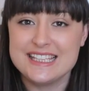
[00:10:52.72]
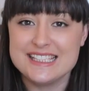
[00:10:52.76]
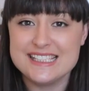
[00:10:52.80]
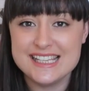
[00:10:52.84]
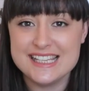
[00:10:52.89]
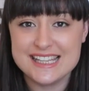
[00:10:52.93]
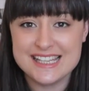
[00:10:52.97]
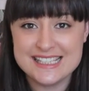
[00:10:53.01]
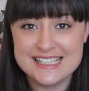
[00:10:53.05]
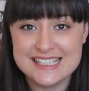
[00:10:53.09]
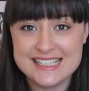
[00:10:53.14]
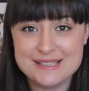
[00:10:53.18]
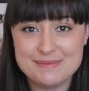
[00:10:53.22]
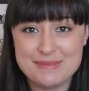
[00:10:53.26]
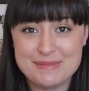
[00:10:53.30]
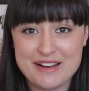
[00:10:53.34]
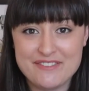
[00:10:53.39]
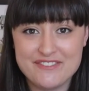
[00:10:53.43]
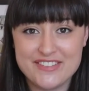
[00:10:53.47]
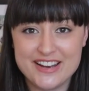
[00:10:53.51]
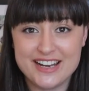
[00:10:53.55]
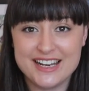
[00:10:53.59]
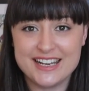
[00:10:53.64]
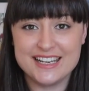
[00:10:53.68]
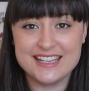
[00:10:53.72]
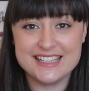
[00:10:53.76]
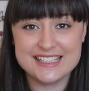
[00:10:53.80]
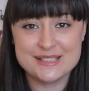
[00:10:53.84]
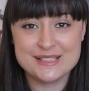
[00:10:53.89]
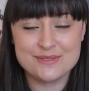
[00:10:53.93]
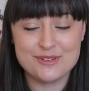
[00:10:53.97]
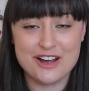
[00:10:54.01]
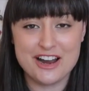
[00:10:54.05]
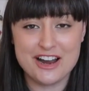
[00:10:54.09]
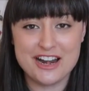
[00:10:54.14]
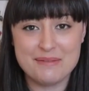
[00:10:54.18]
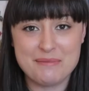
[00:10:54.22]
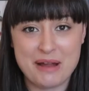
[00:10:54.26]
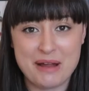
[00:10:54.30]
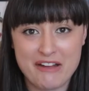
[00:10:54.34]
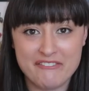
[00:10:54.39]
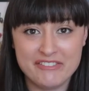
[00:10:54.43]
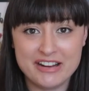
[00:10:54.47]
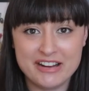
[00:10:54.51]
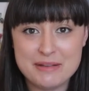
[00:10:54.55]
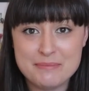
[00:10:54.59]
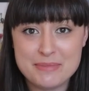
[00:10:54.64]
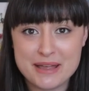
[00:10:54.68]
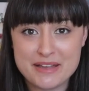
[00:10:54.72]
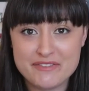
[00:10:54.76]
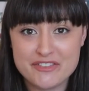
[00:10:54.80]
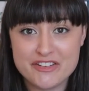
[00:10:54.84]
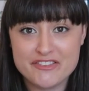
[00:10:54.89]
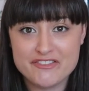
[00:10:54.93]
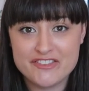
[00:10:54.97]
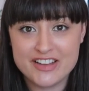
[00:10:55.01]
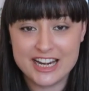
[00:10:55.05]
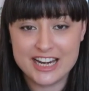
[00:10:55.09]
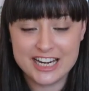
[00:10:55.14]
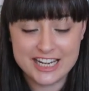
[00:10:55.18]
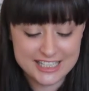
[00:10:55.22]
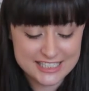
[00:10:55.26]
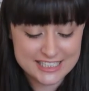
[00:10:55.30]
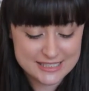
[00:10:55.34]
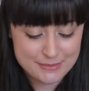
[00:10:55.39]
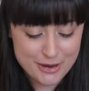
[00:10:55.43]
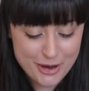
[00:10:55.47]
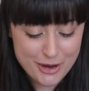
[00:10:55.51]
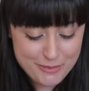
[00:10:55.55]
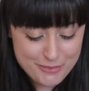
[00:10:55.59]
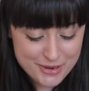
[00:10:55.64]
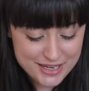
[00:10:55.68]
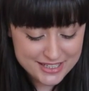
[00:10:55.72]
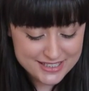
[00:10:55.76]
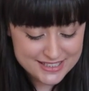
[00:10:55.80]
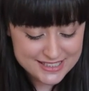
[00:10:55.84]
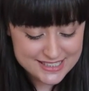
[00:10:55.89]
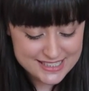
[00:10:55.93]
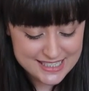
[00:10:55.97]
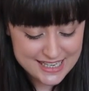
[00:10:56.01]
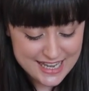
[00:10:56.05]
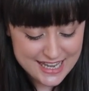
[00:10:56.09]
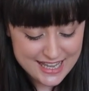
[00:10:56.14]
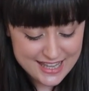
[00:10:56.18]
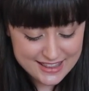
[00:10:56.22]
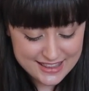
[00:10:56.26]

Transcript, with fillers: So this is my villainous one. I'm having a bit of a villainous moment.